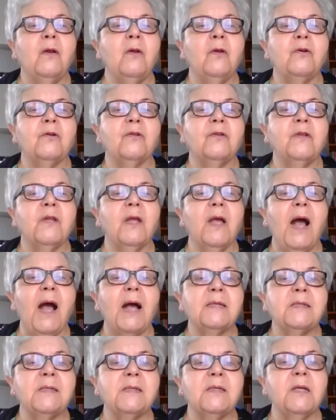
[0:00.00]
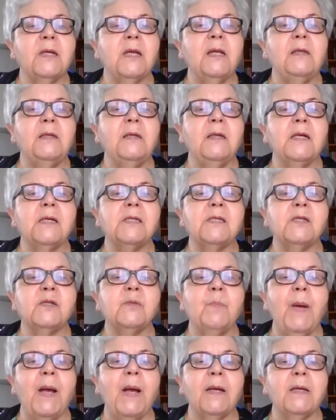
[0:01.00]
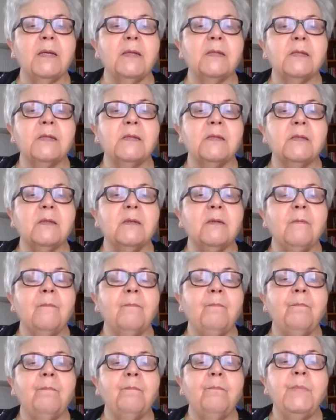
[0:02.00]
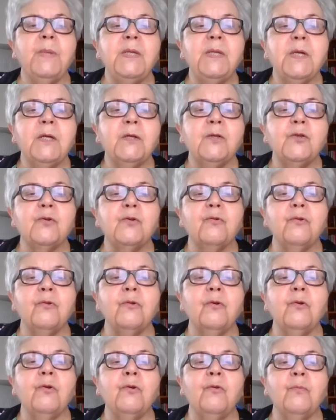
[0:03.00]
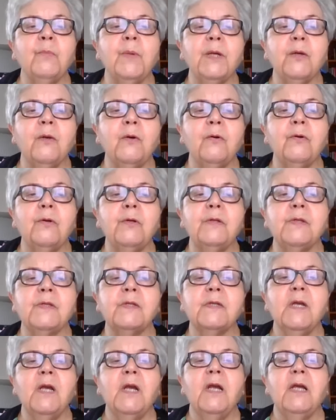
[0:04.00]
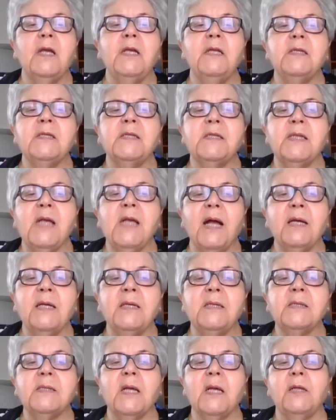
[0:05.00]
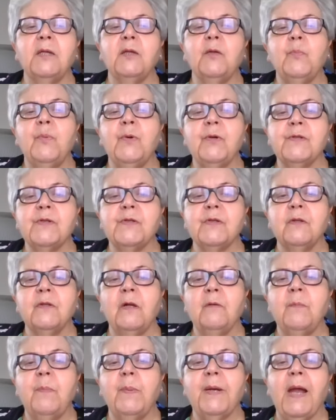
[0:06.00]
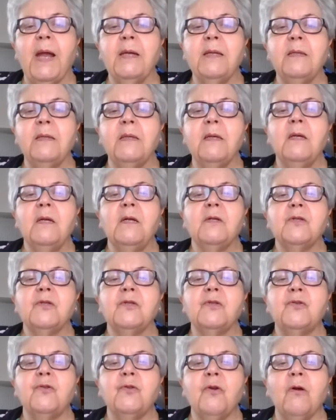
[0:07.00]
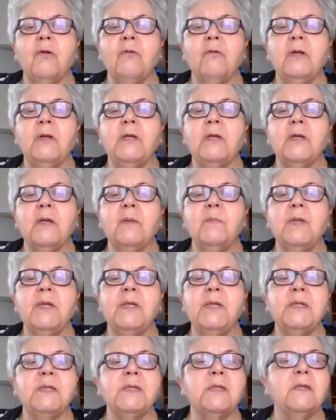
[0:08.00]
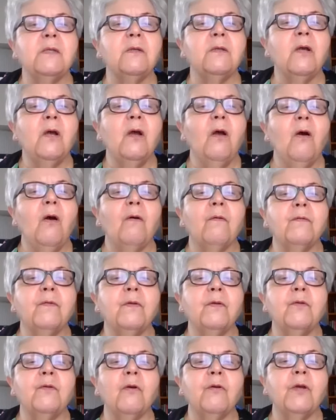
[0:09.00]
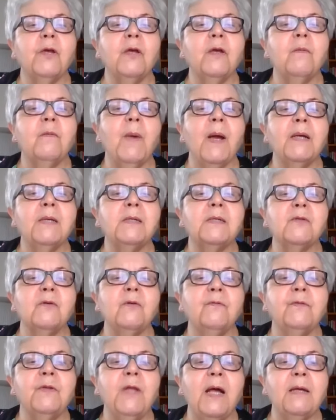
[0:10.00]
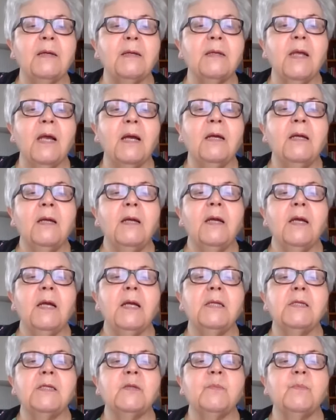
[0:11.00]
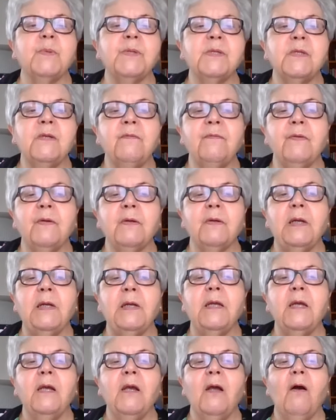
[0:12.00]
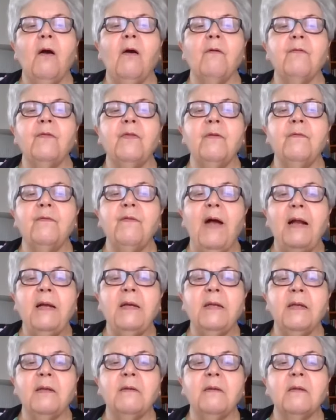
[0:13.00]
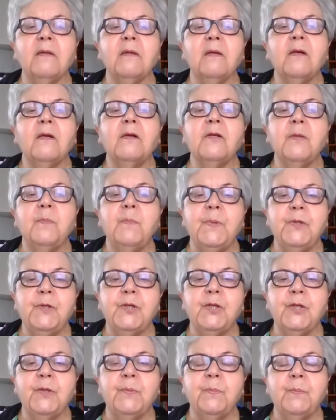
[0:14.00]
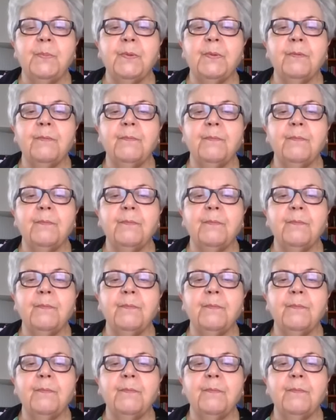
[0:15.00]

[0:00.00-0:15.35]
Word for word: Lord Asriel as spies, miniature humanoids in size and personal pride, strongly reminiscent of the talking mice of Narnia, and specifically of the valiant Ripipchip.